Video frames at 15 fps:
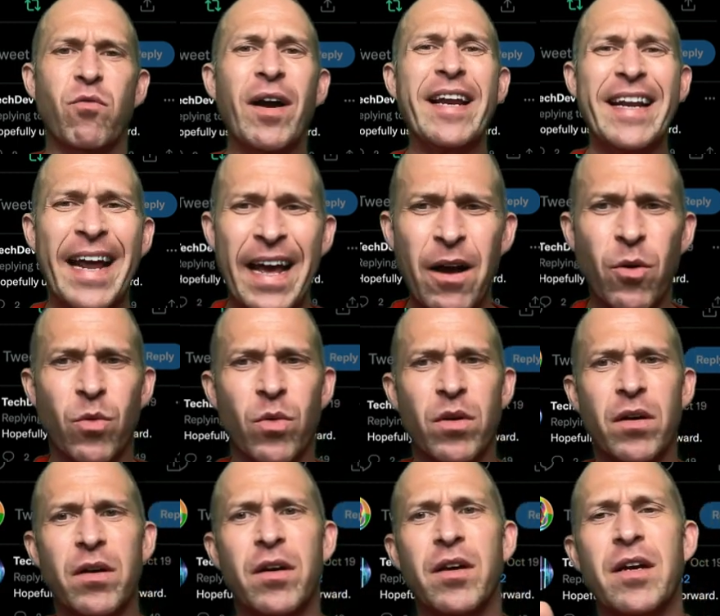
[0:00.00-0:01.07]
Right now,
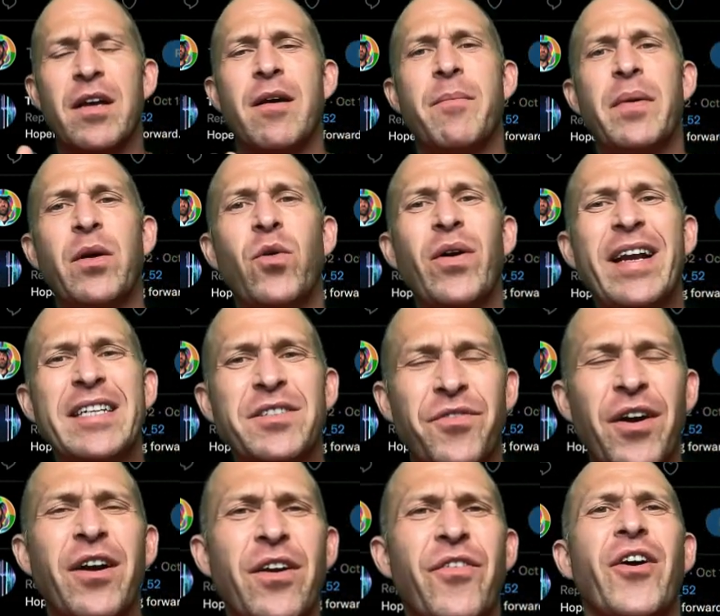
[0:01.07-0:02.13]
Bitcoin has
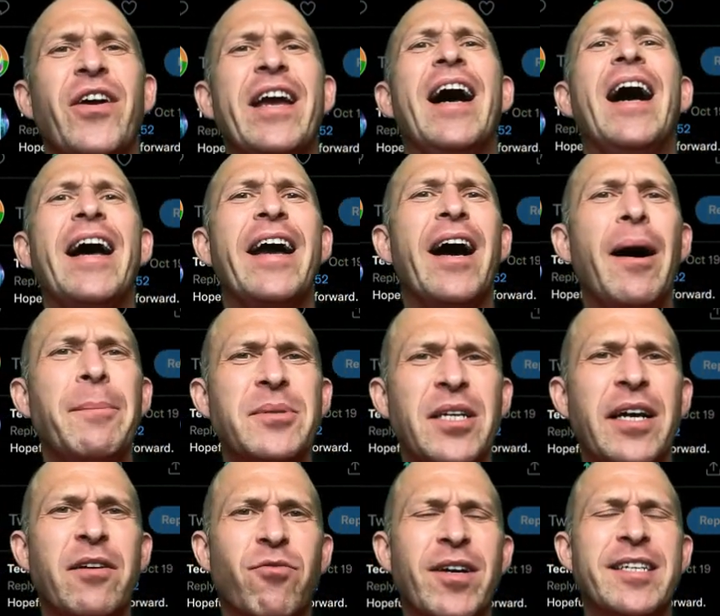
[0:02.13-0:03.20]
very, very high
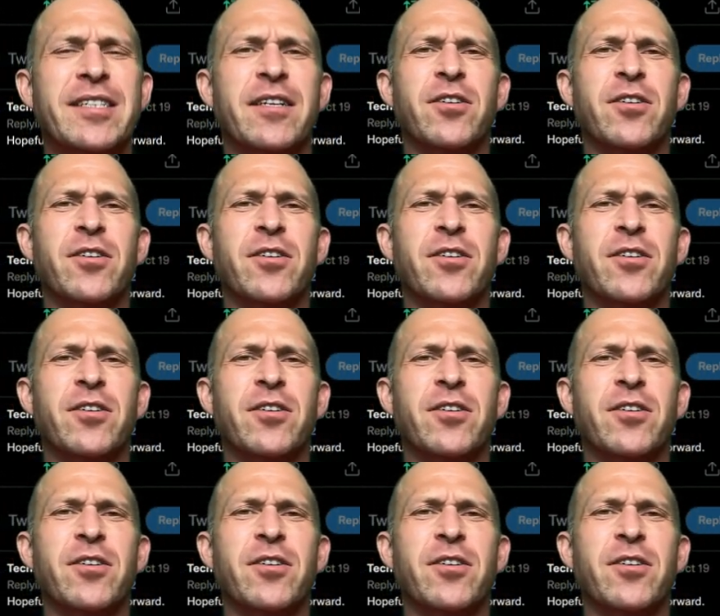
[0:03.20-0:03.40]
upside risk.